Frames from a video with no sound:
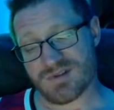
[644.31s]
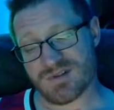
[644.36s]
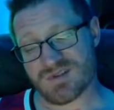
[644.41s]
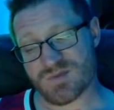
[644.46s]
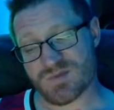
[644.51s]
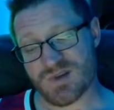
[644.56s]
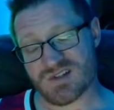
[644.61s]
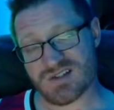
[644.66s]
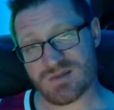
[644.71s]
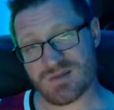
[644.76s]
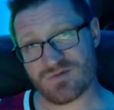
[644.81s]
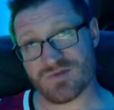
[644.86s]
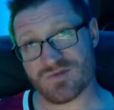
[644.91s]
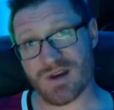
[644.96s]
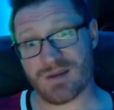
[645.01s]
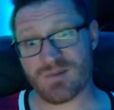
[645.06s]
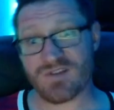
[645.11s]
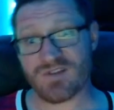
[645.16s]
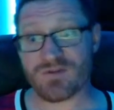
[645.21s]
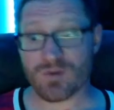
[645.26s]
especially
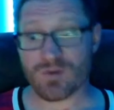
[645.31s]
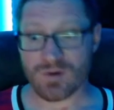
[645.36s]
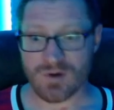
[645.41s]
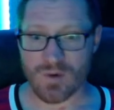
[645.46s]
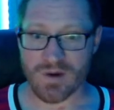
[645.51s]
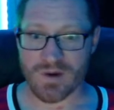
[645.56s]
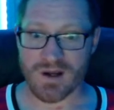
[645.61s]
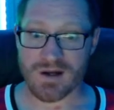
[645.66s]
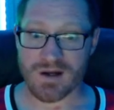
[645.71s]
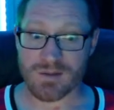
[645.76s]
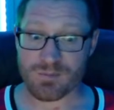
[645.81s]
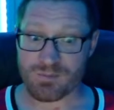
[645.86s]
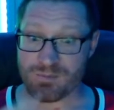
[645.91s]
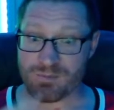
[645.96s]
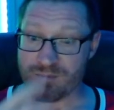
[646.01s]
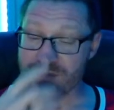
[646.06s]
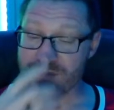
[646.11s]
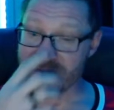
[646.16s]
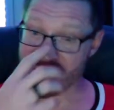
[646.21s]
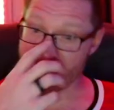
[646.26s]
right before going on
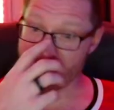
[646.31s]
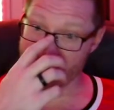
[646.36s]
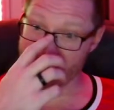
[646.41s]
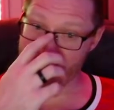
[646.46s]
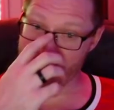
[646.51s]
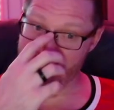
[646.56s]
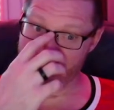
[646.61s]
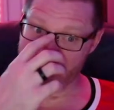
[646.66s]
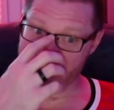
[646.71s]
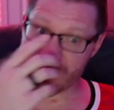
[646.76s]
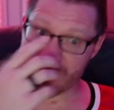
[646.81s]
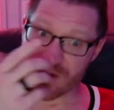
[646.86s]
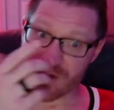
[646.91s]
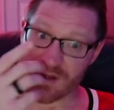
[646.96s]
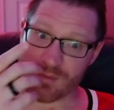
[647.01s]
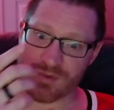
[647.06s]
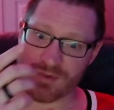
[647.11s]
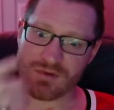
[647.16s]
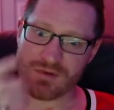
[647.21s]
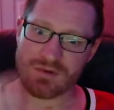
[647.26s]
a big
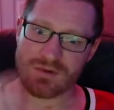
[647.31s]
trip,